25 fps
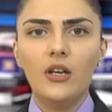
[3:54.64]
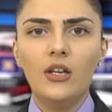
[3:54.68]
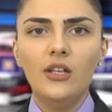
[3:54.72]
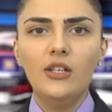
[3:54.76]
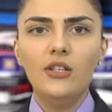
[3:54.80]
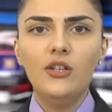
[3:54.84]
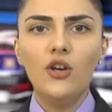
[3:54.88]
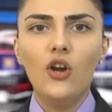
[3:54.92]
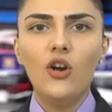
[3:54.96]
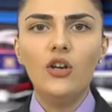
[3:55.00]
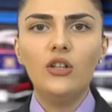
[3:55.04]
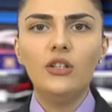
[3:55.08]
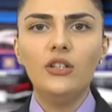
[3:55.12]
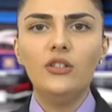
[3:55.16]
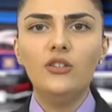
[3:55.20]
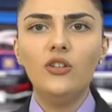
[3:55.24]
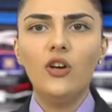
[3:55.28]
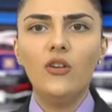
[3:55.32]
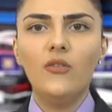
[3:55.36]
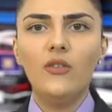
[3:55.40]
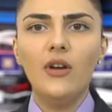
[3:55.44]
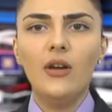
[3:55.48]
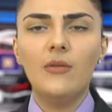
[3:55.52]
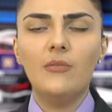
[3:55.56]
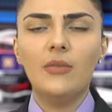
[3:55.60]
In early
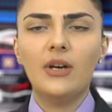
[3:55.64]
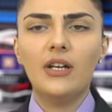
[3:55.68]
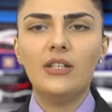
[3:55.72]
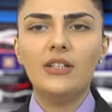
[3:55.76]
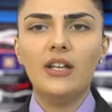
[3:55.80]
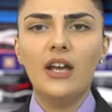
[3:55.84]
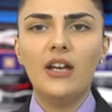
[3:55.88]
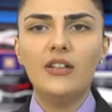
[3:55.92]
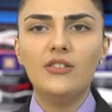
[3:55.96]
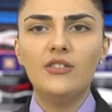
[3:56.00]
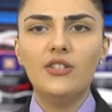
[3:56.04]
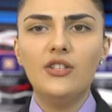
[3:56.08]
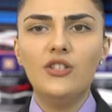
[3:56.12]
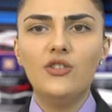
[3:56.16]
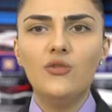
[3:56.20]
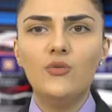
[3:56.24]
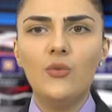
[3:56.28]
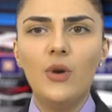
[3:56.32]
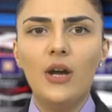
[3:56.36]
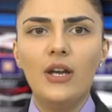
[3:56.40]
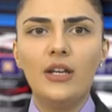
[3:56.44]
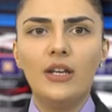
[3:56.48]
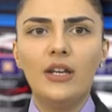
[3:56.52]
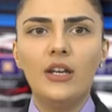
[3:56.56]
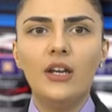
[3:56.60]
November
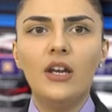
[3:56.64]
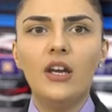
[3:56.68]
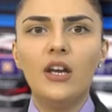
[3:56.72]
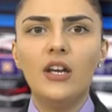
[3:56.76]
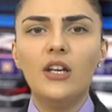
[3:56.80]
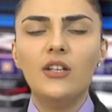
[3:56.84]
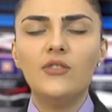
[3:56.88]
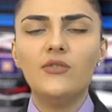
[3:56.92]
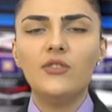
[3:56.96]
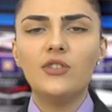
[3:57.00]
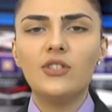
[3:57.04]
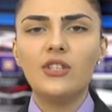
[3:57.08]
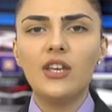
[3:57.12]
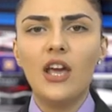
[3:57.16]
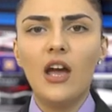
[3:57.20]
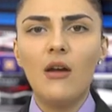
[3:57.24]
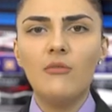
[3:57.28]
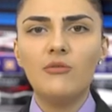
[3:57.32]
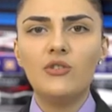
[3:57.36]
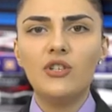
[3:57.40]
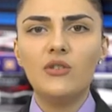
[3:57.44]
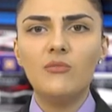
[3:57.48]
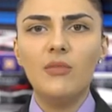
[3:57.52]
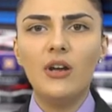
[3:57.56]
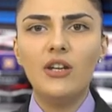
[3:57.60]
1920, it was
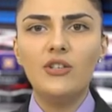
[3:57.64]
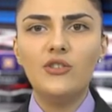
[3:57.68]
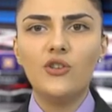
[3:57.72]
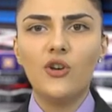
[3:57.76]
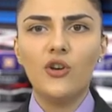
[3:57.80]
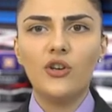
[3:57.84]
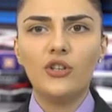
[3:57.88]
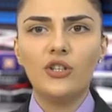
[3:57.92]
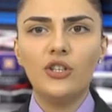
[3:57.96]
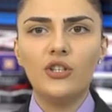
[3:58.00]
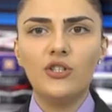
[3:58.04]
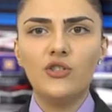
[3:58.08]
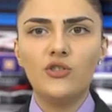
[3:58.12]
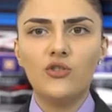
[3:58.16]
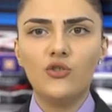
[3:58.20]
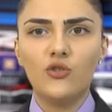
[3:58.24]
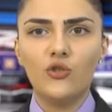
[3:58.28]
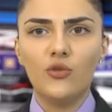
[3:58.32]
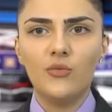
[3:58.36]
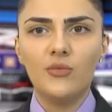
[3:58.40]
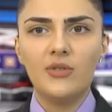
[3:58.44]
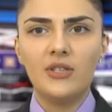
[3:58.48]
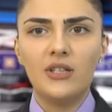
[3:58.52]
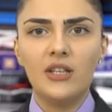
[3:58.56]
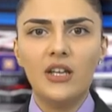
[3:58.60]
captured by Turkish
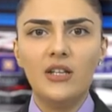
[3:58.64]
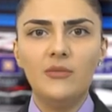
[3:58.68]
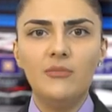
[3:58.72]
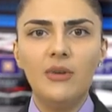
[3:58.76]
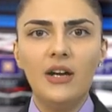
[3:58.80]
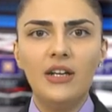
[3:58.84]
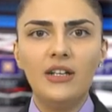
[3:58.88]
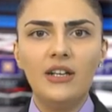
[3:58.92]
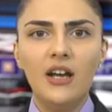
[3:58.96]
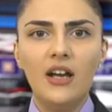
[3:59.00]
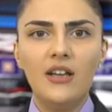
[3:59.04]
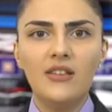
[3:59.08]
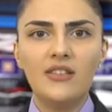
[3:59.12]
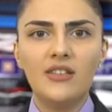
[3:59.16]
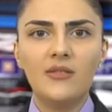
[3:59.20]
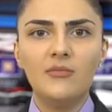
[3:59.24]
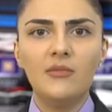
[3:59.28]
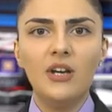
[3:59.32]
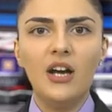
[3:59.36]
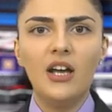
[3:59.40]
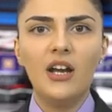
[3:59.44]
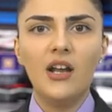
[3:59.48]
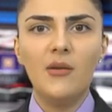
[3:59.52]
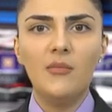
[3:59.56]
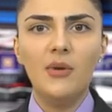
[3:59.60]
troops led by Kazim
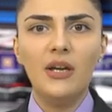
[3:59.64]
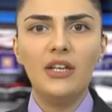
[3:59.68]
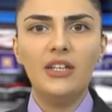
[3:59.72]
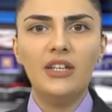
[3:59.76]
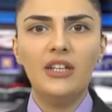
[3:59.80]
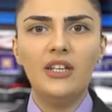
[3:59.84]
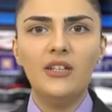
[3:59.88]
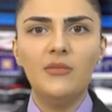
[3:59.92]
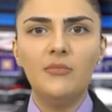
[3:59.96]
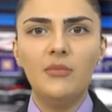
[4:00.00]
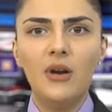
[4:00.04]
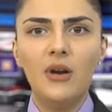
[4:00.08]
Karabekir